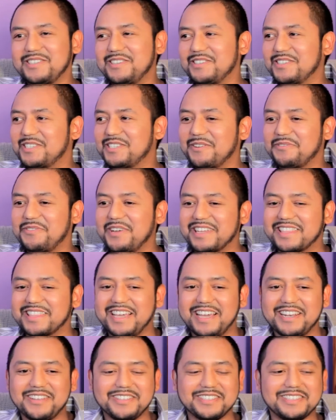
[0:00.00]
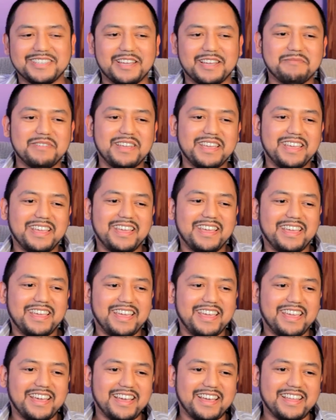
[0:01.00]
to do stuff like that all the time,
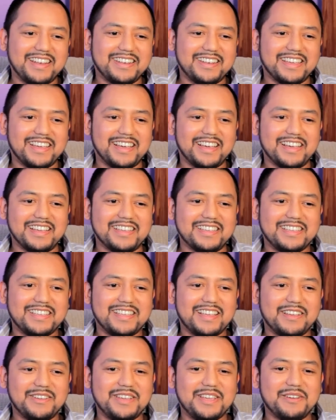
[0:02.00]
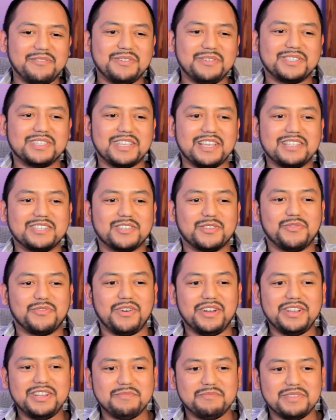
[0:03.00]
and uh, it was it's
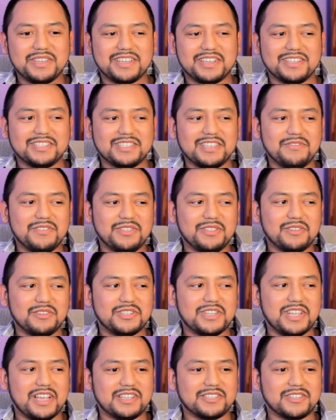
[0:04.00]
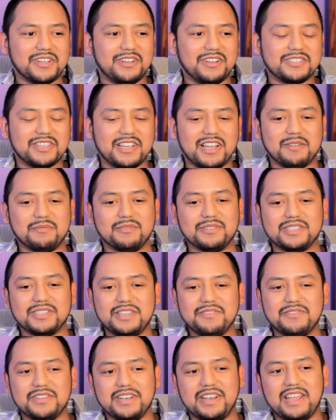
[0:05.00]
funny because even though she has Alzheimer's,
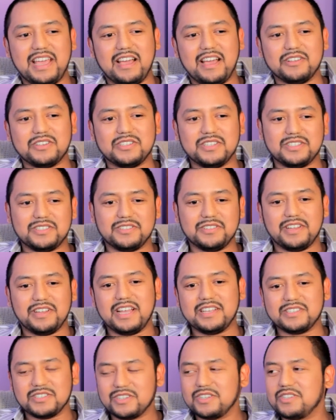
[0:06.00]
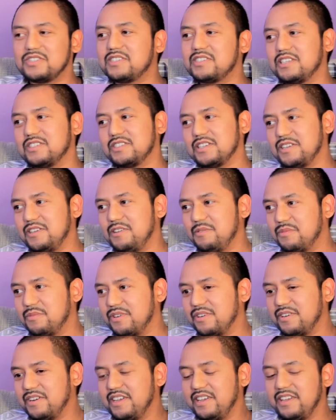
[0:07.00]
even now she still has a good sense of
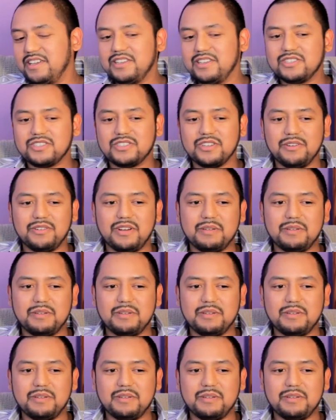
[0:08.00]
humor. Mm-hmm. So